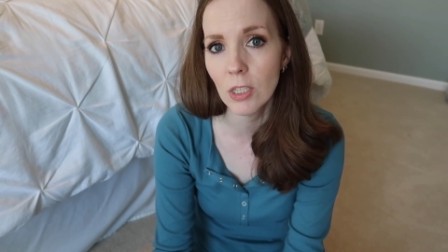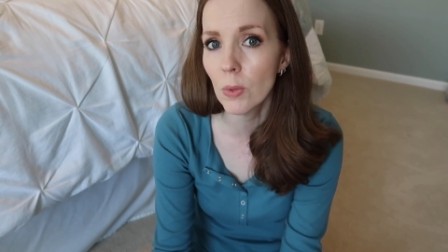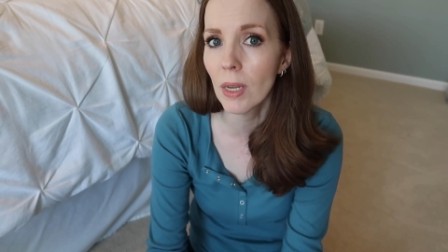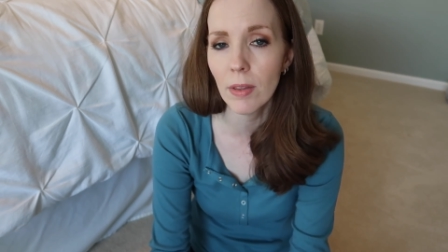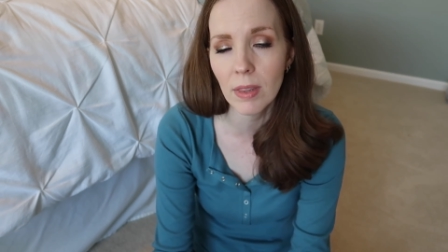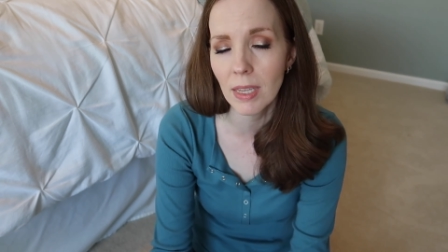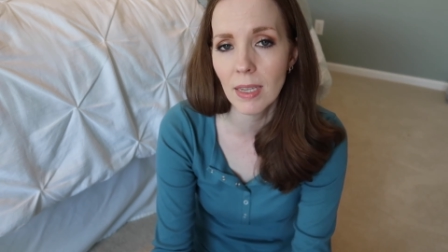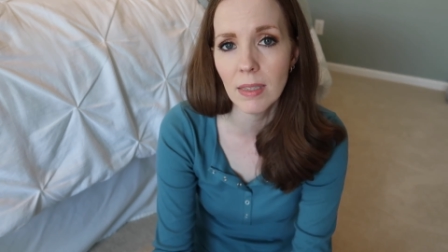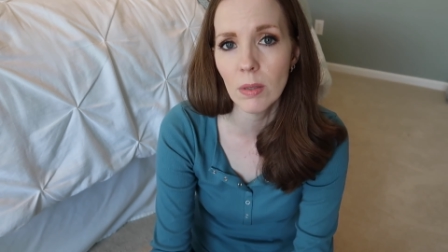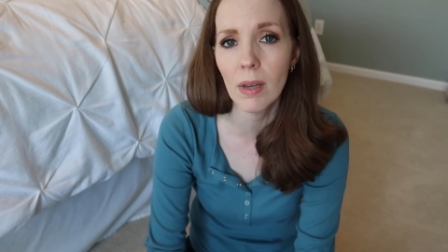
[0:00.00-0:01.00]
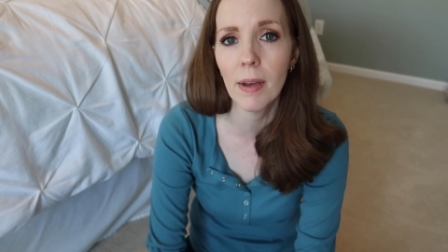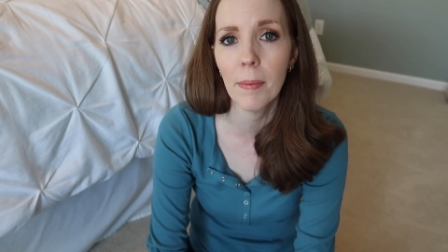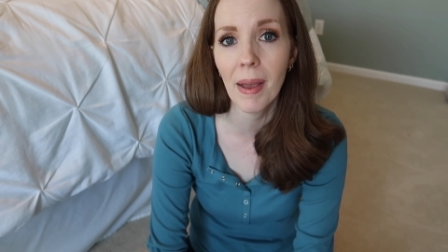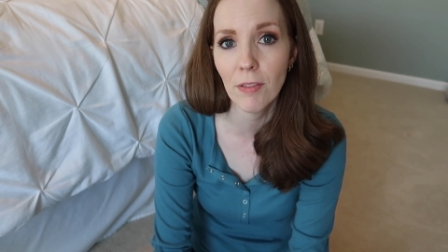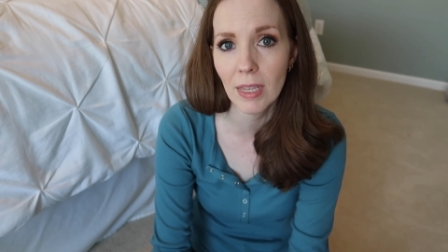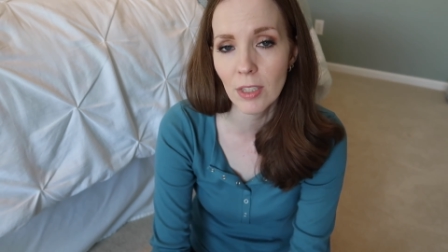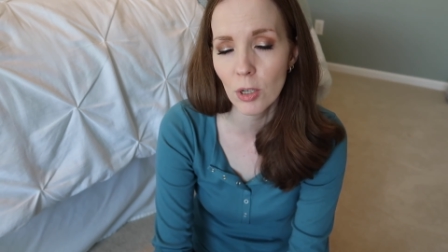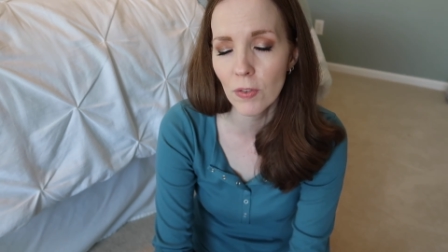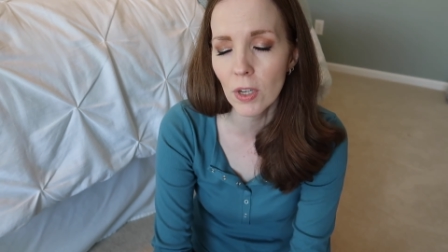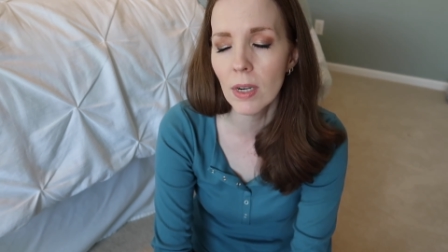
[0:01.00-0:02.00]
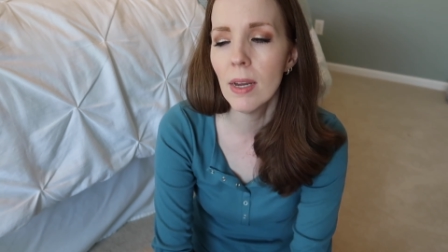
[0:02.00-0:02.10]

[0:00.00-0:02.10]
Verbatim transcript: doing other things um, after that's over.